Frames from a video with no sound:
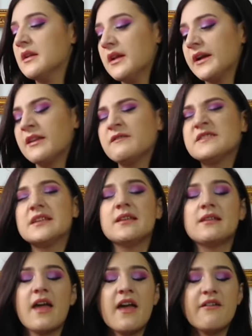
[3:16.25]
and I've seen it
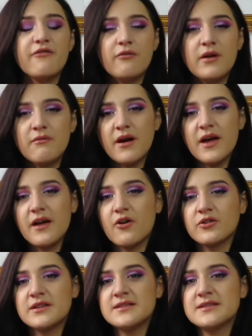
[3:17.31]
everywhere on
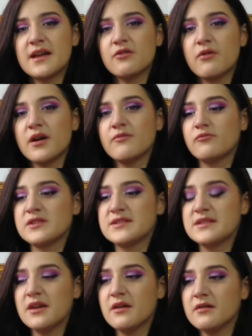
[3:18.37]
Instagram with
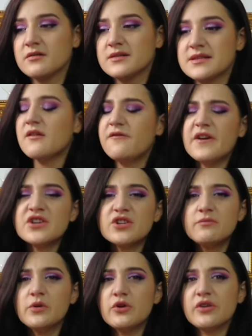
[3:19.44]
girls like fashion
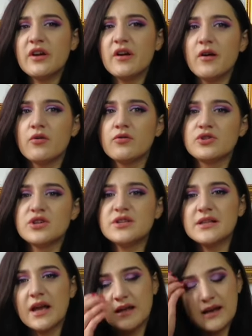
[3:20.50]
blogger or just
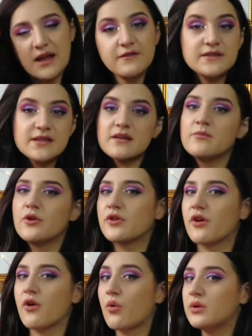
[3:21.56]
like lifestyle blogger
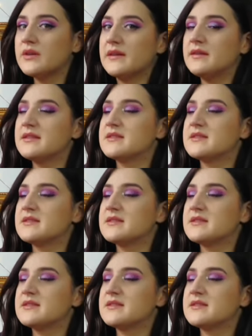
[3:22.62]
holding this